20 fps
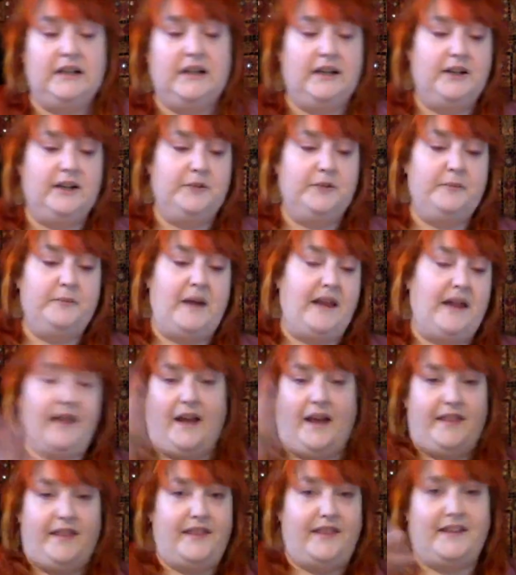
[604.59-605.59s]

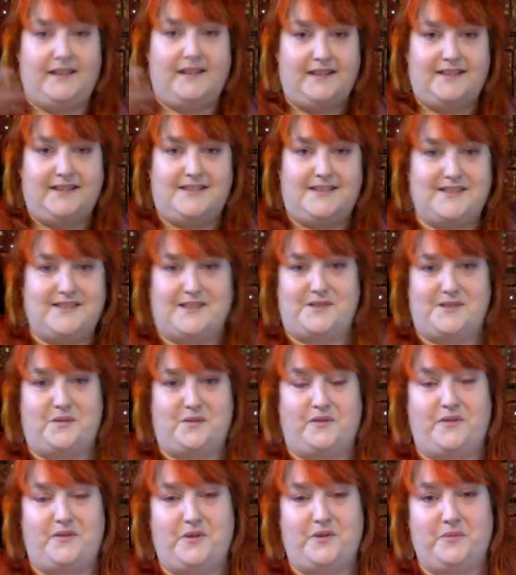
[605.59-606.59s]
I think it's just
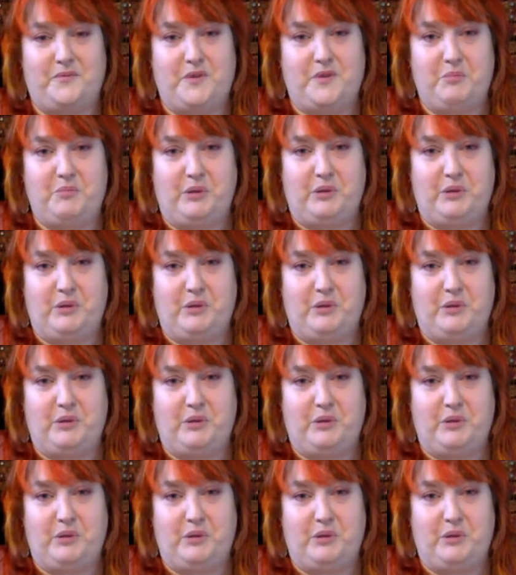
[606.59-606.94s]
sort of the